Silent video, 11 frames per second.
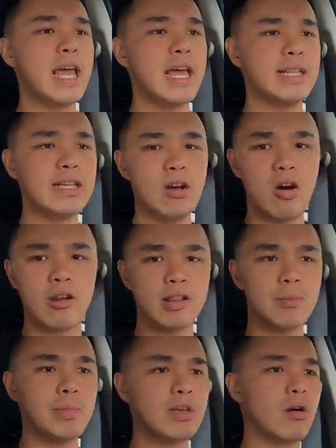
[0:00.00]
and the Honda
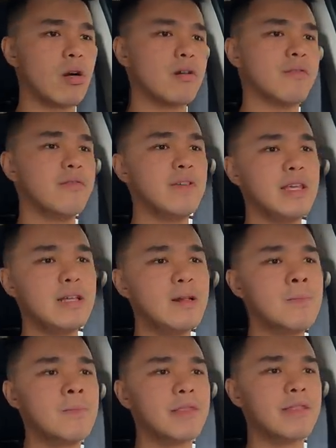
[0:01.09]
BRV,
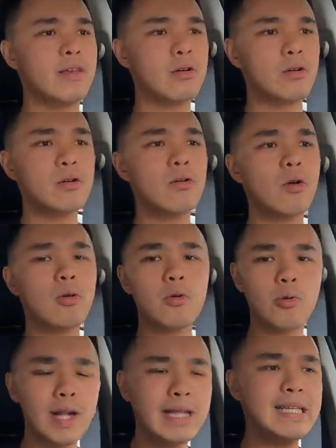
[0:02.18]
they're
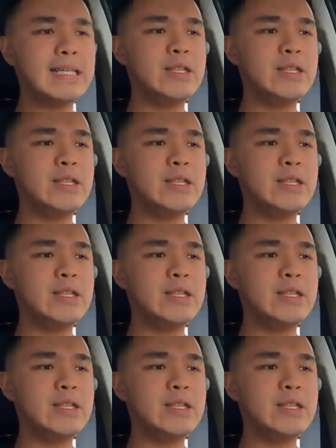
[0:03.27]
already